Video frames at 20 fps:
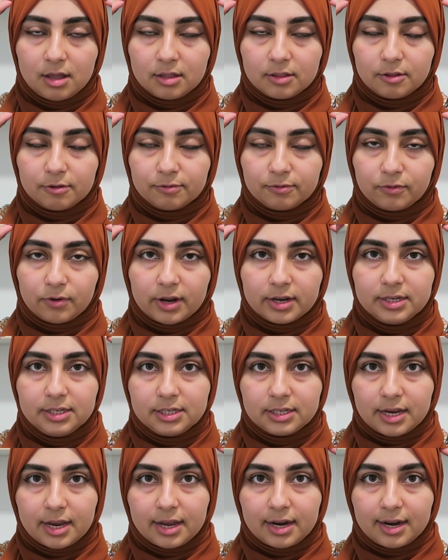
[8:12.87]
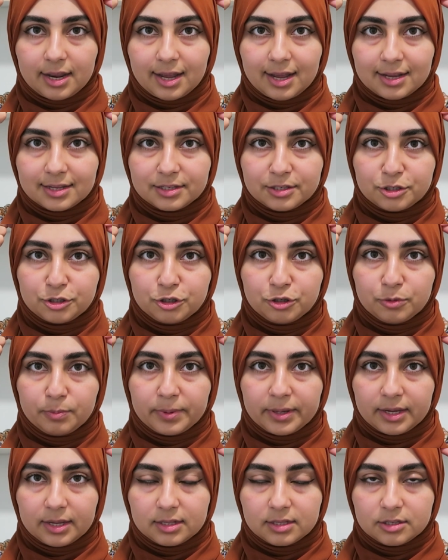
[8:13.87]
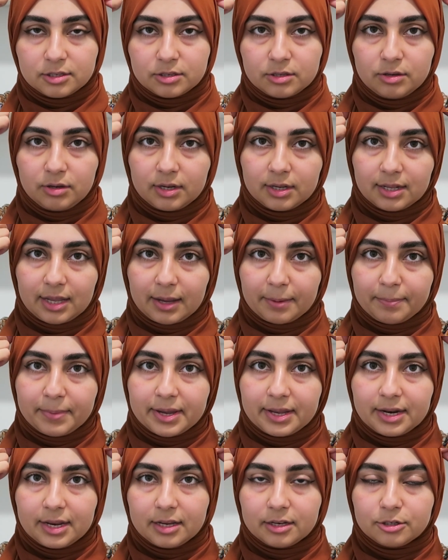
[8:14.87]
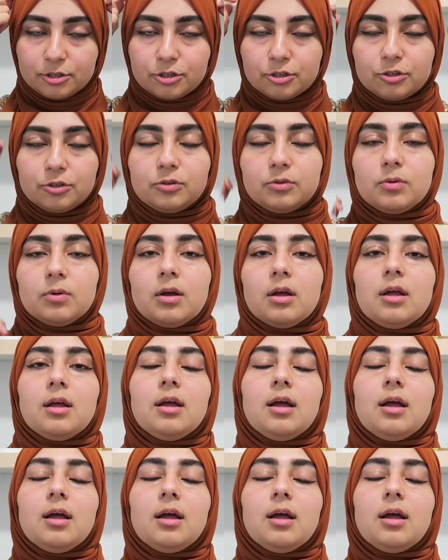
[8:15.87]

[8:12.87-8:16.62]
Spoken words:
the front, and it has two pins, so you can like pin it to